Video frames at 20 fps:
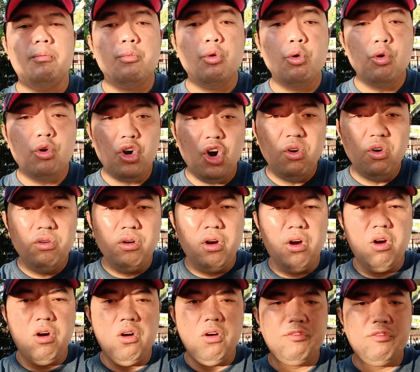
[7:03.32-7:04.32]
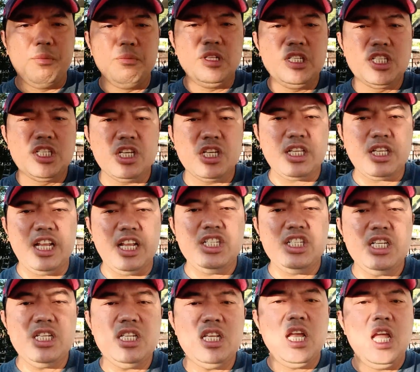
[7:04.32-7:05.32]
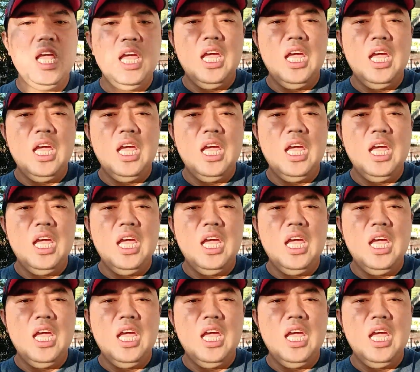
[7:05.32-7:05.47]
Google or from the search engine,